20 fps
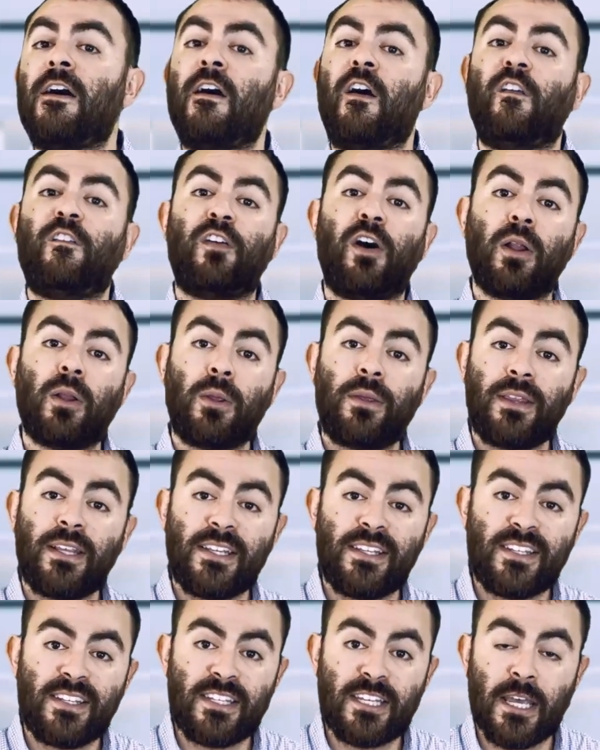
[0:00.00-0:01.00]
Follow
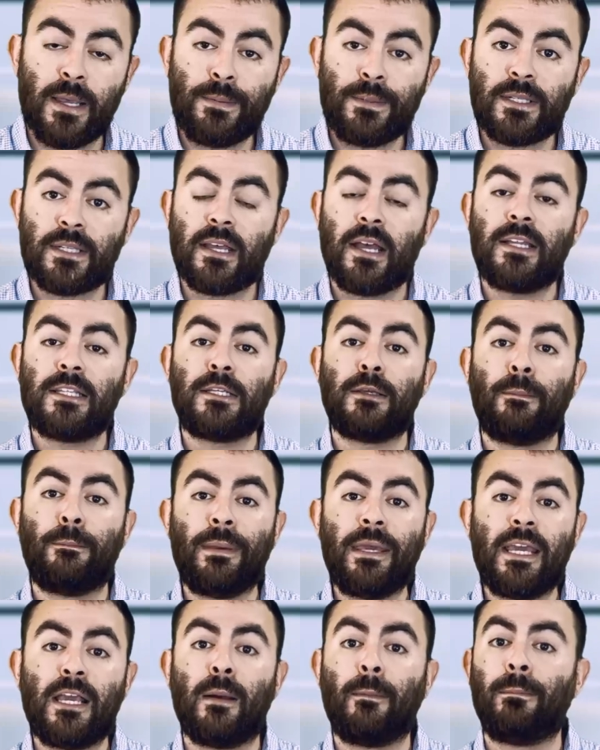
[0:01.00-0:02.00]
these tips to
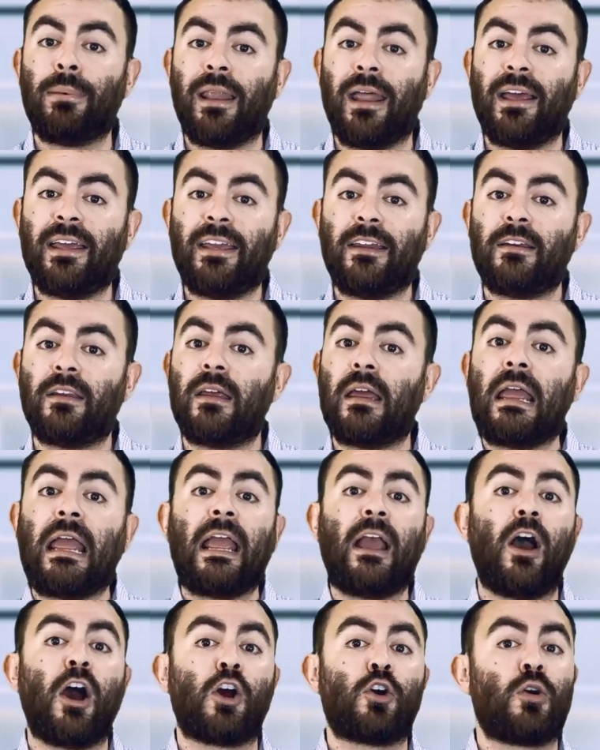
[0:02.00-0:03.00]
be compliant
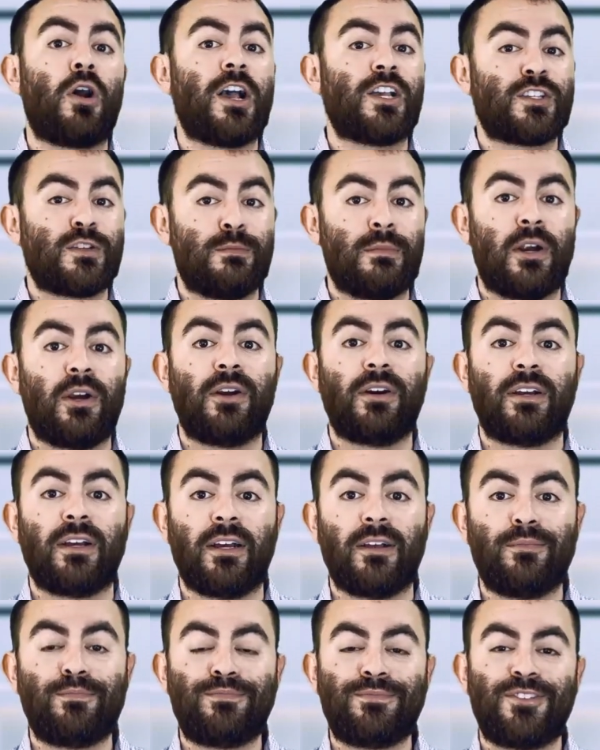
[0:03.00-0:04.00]
across
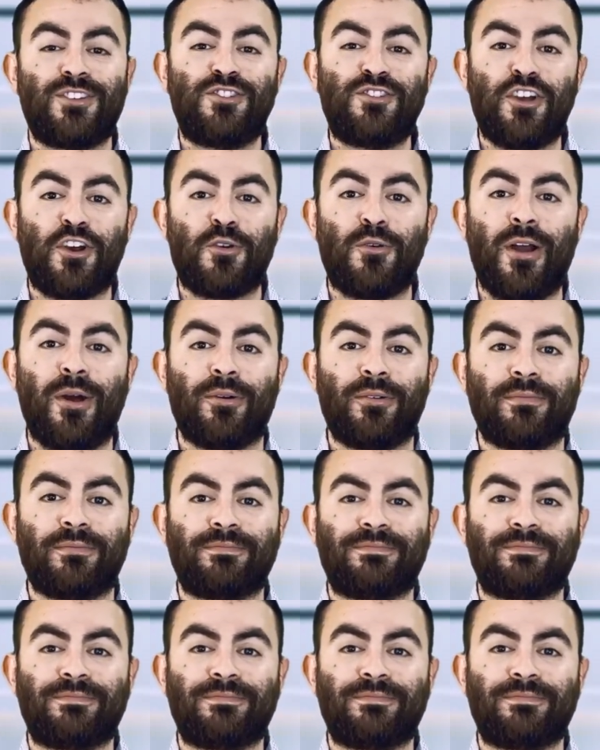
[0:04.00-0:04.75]
America. Stick around.